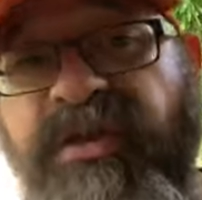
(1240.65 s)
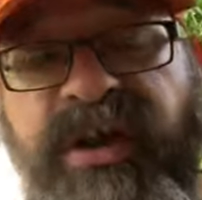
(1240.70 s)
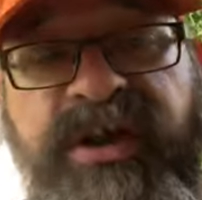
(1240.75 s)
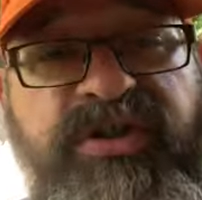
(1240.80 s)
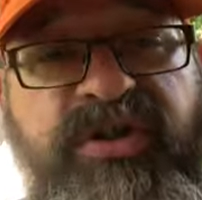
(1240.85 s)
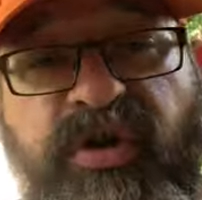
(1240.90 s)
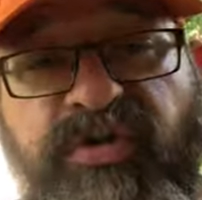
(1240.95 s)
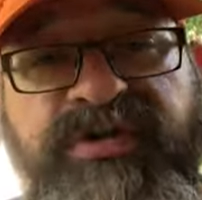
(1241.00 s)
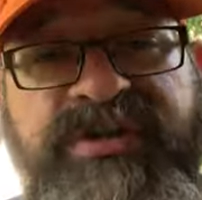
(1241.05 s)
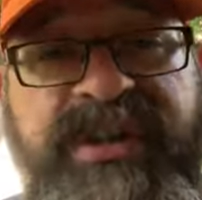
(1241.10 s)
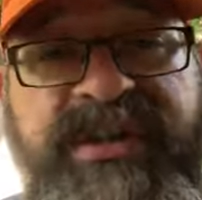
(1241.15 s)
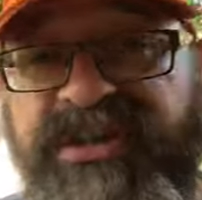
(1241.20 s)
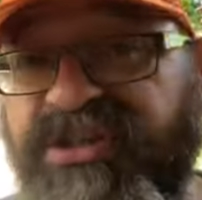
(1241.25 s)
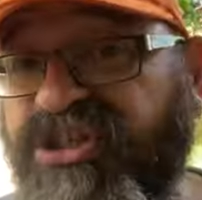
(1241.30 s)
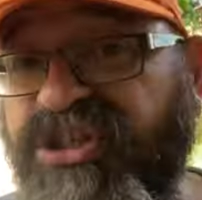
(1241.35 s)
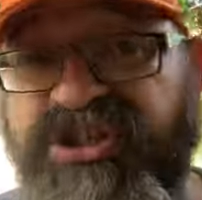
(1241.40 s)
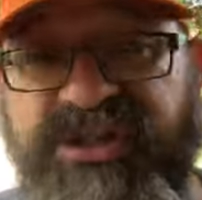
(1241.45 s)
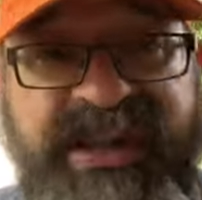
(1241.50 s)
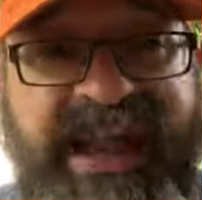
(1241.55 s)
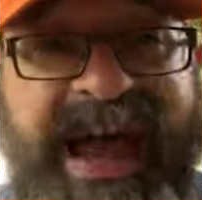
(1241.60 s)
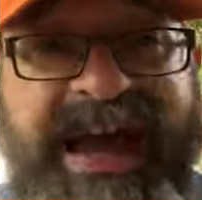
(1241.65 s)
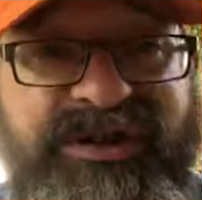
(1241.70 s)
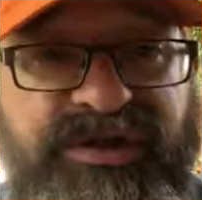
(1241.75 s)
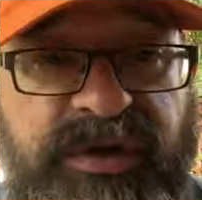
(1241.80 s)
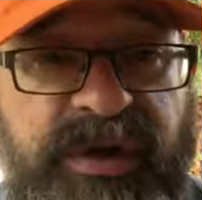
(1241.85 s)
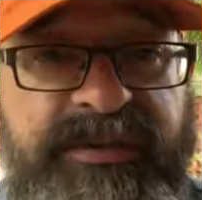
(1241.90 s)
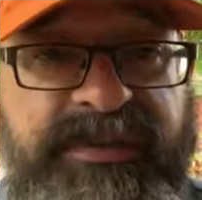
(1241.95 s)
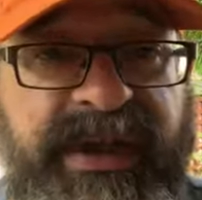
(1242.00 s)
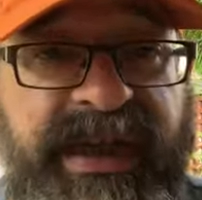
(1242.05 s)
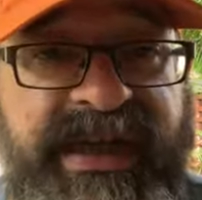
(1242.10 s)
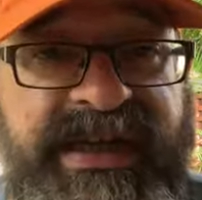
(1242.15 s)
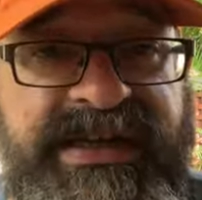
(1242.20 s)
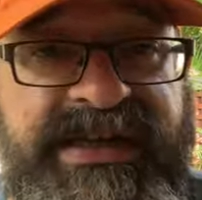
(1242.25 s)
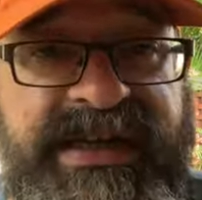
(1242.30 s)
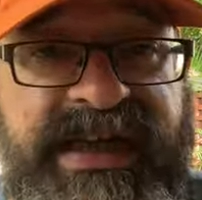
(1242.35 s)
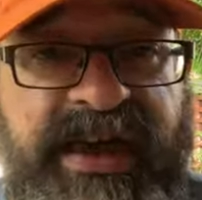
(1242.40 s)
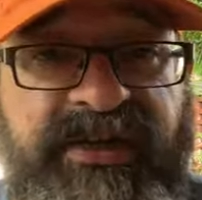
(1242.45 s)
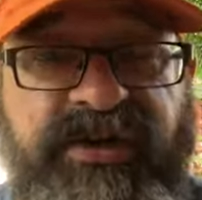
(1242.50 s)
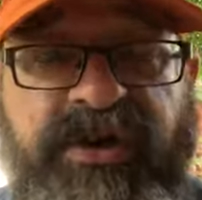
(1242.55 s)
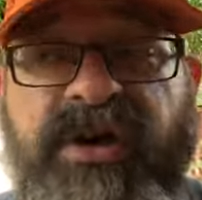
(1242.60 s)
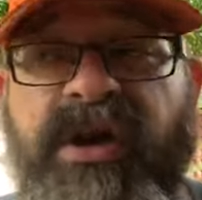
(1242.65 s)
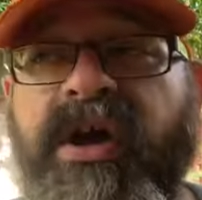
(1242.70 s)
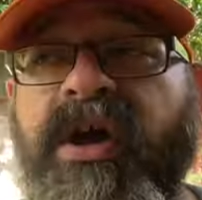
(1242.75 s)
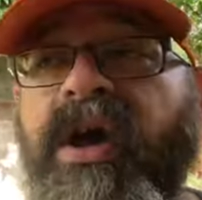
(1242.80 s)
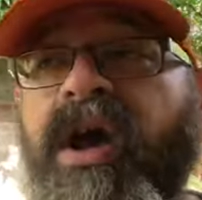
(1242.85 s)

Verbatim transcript: Like, those things just naturally play in together.